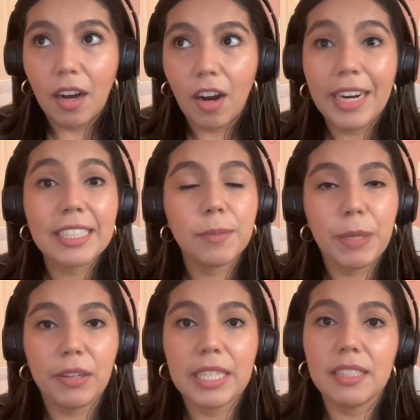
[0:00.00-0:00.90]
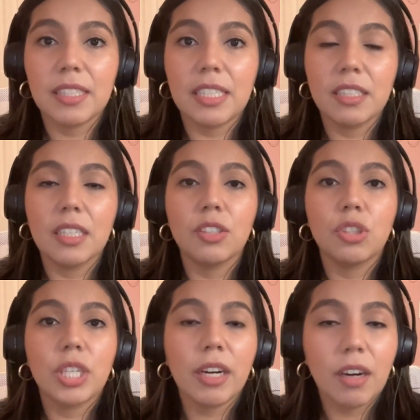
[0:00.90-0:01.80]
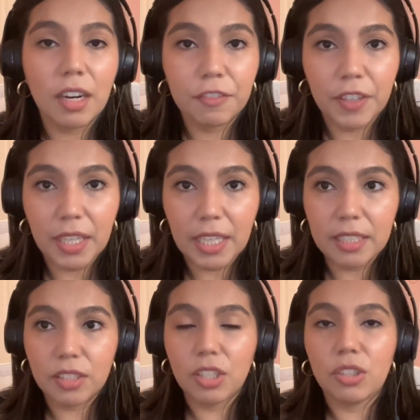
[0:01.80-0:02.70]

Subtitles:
our experiences, share our feelings,